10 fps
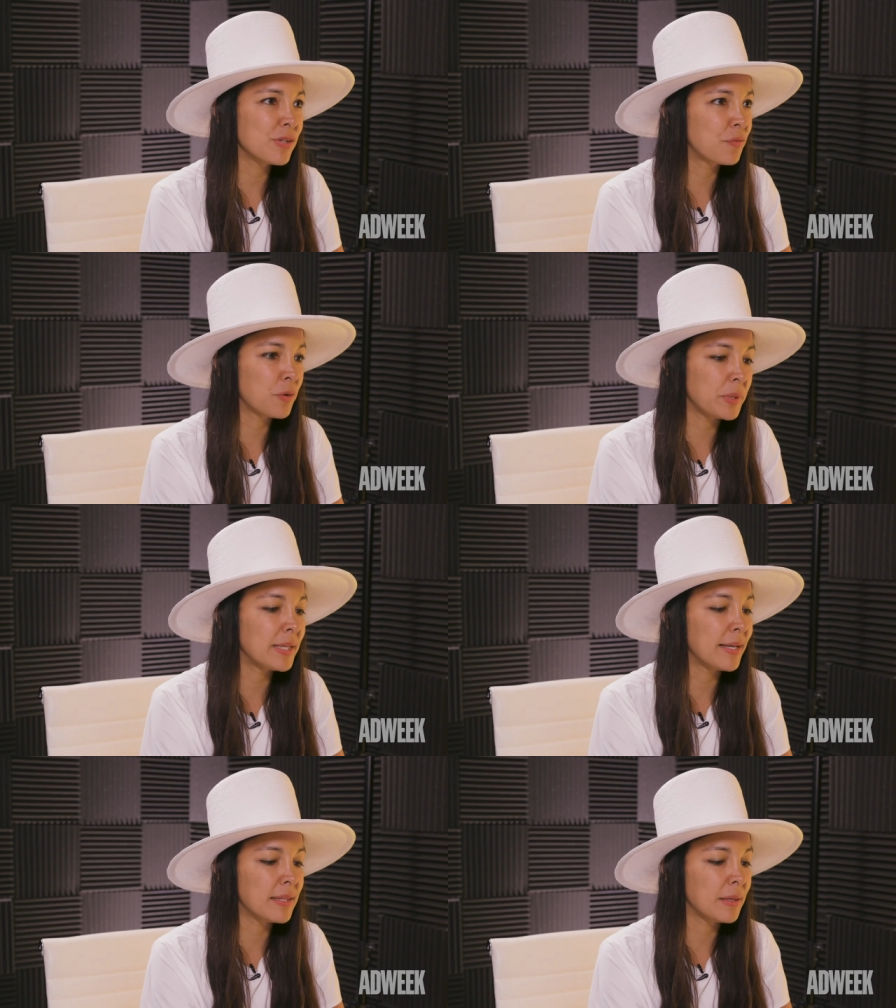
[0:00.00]
So for
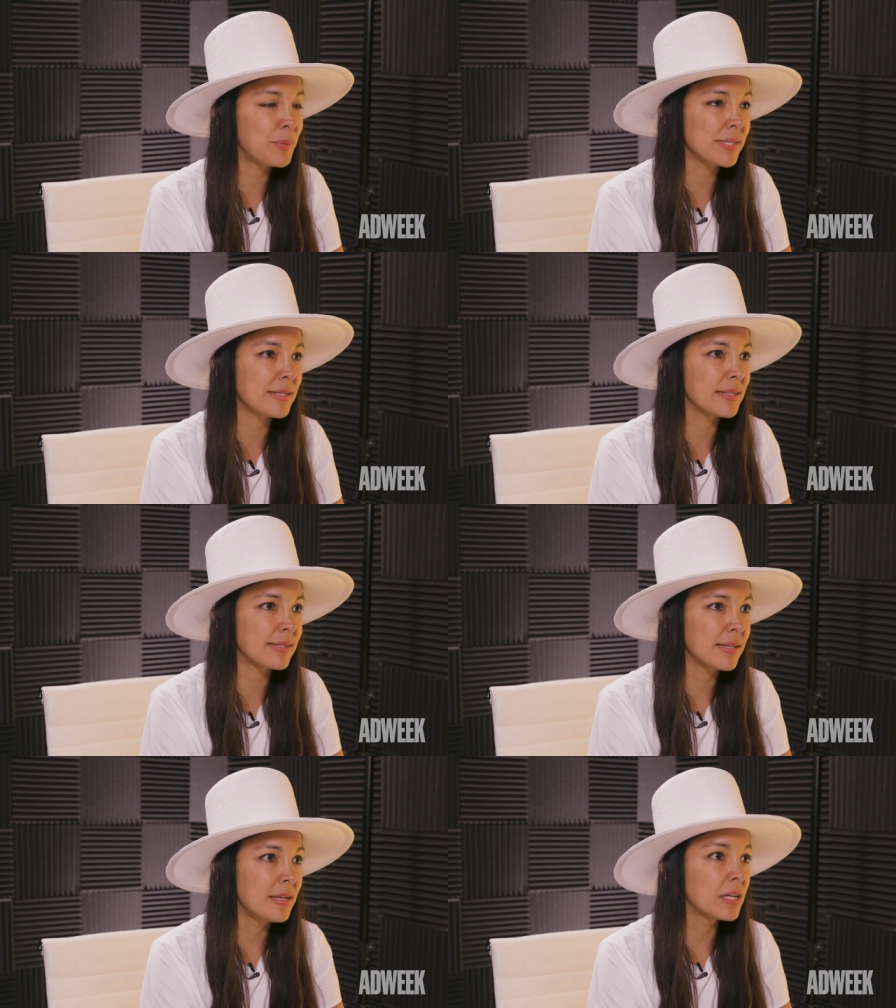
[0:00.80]
me, I think
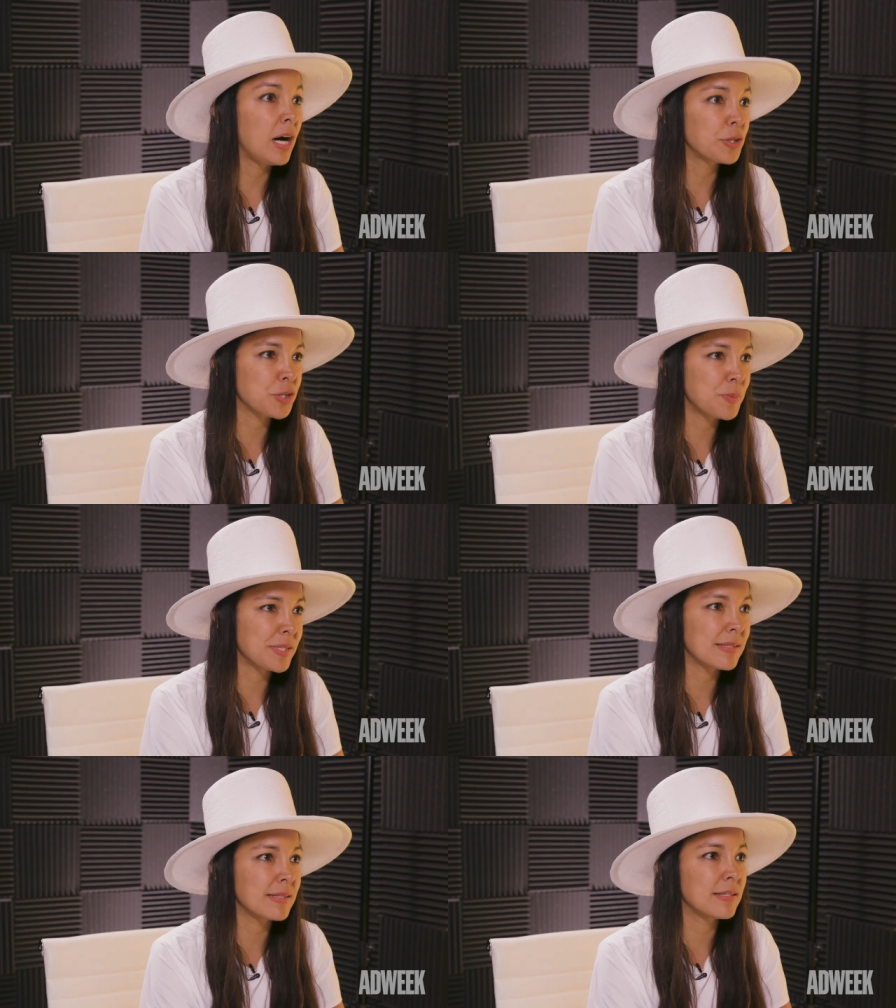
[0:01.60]
business, conscious
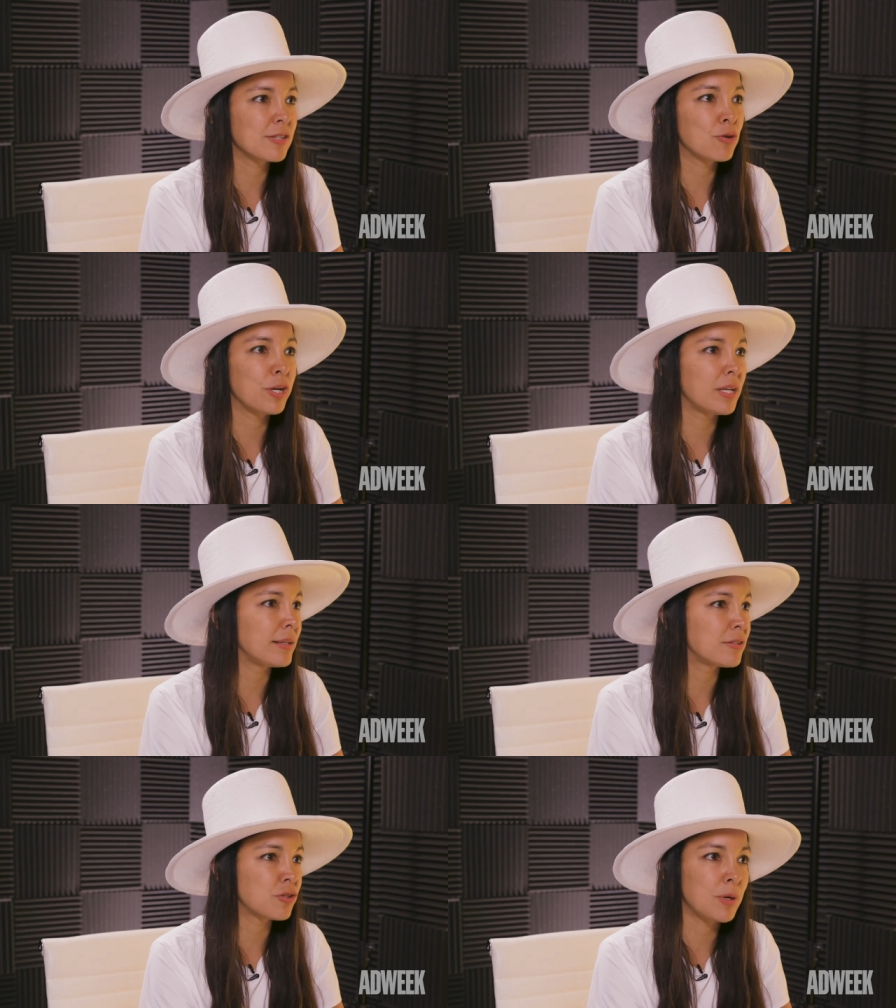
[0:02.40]
businesses,
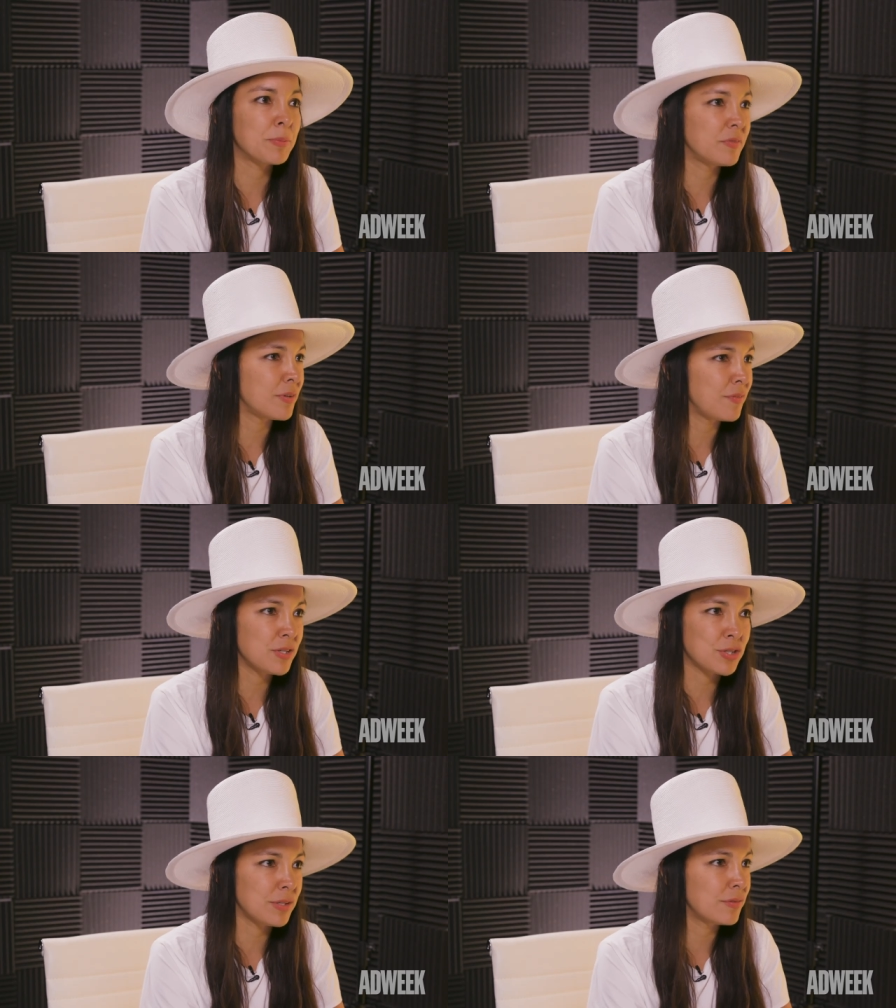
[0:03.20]
creating disruptive
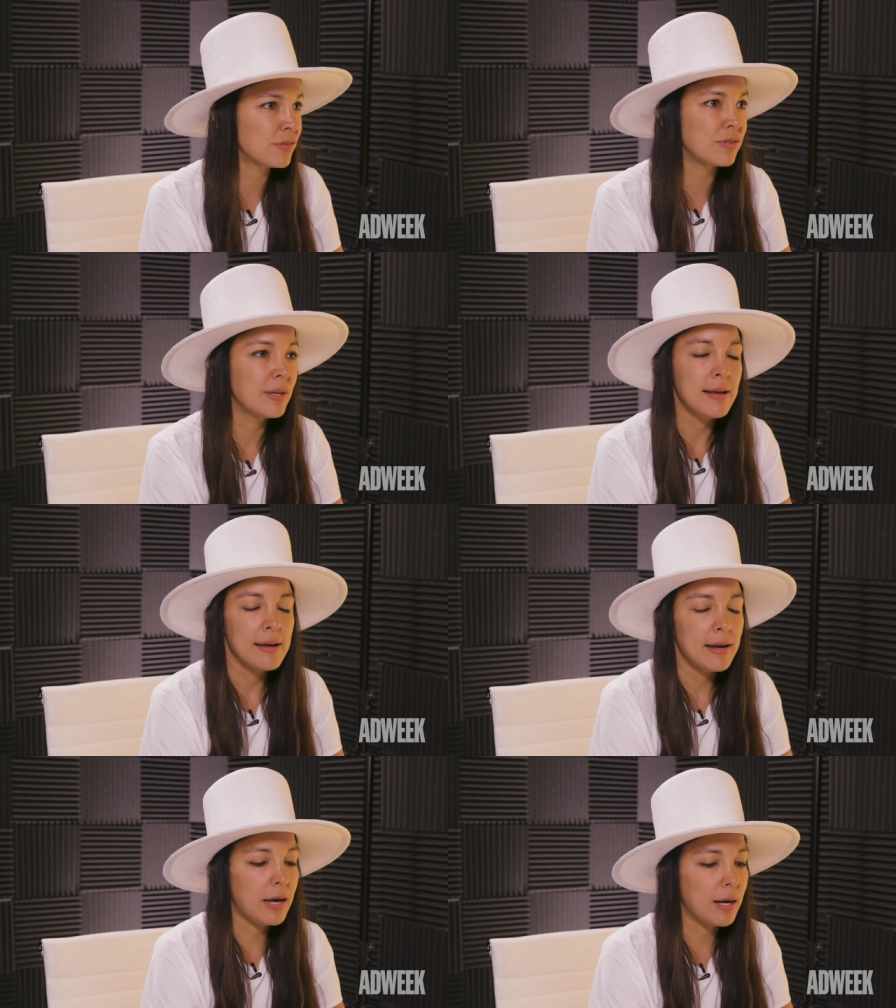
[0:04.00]
innovations,
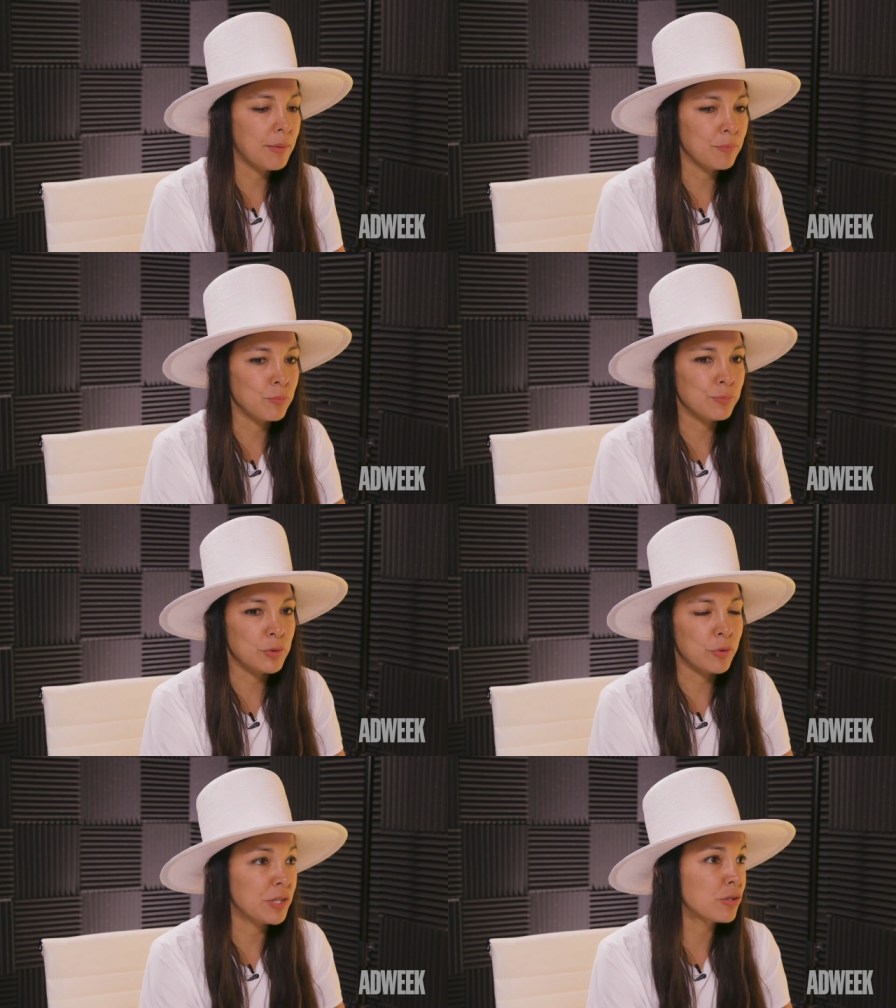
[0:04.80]

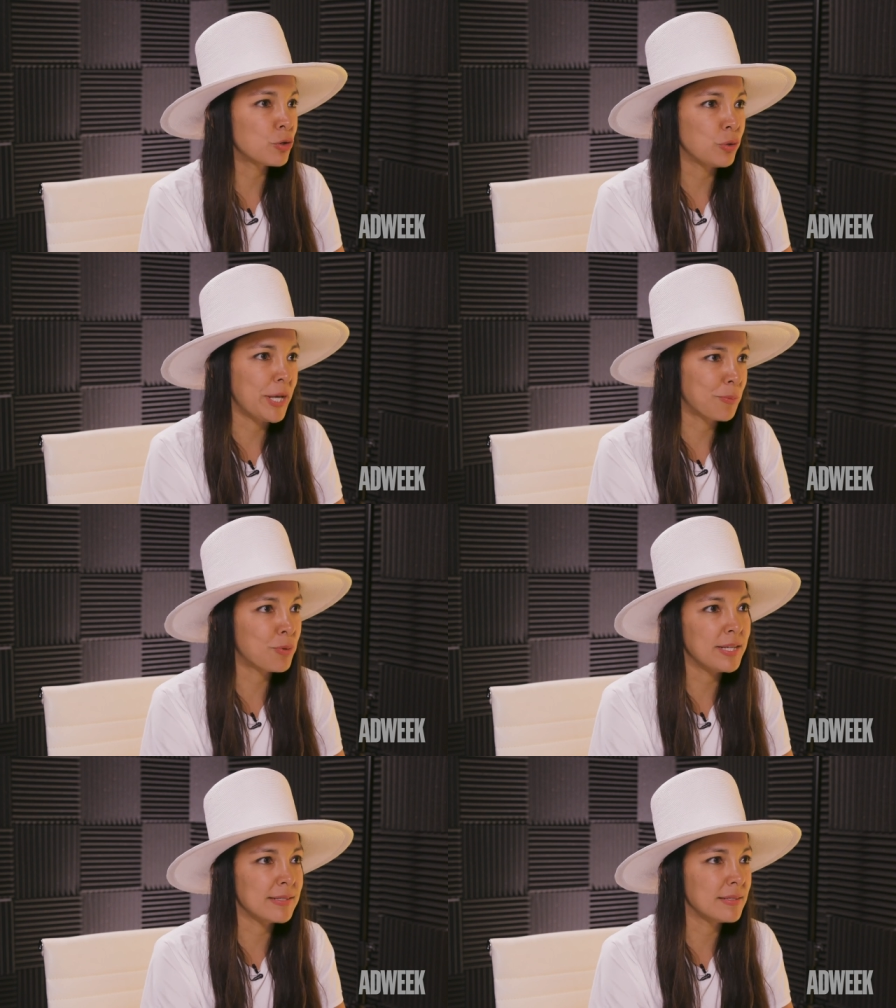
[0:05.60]
creating social
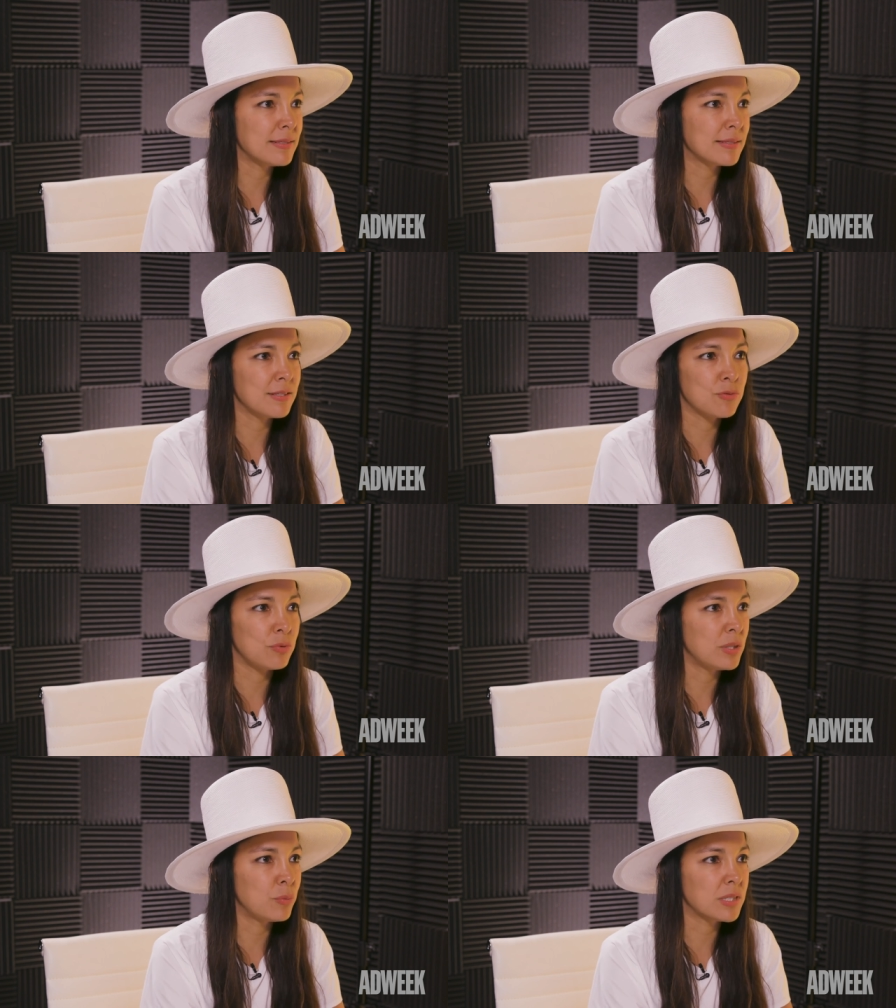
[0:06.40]
enterprises is
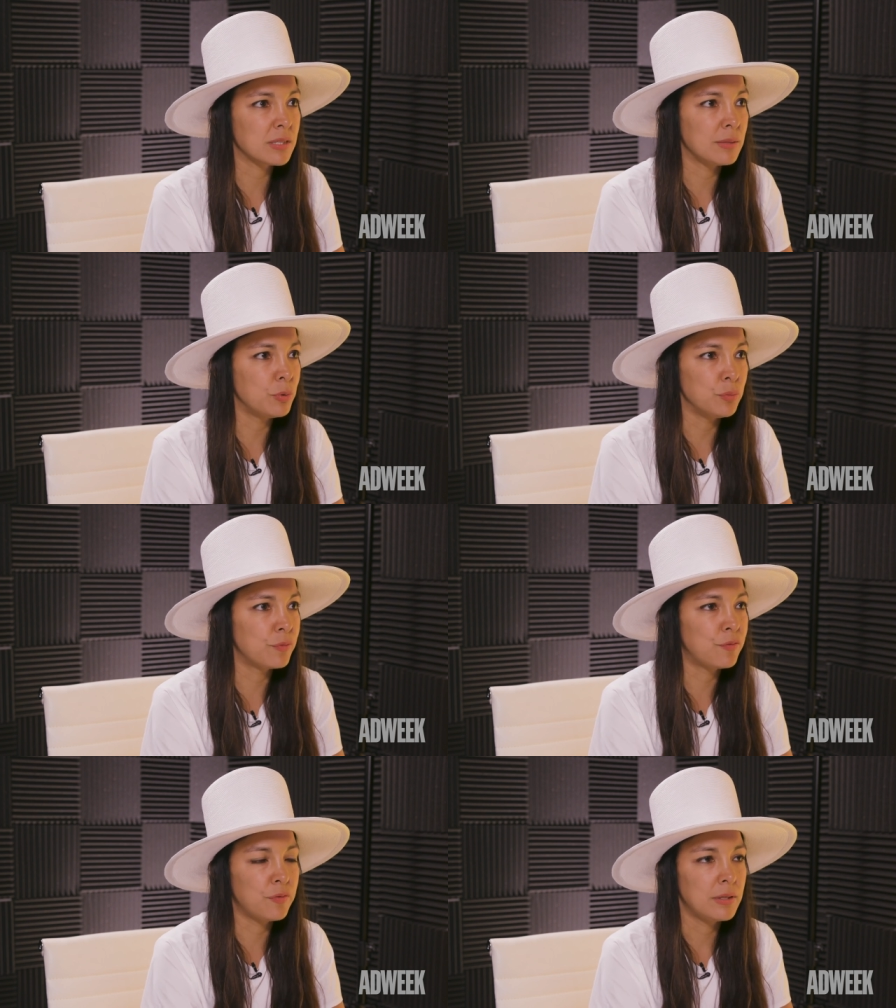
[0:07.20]
really what's gonna
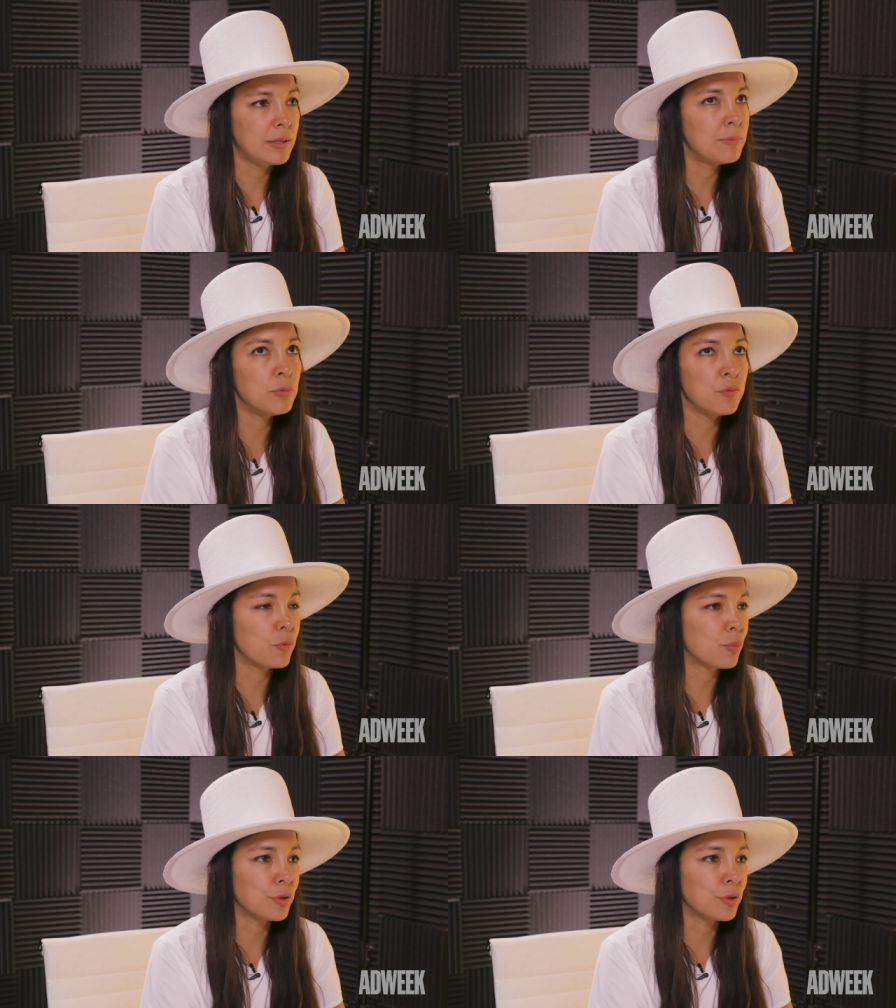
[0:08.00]
move the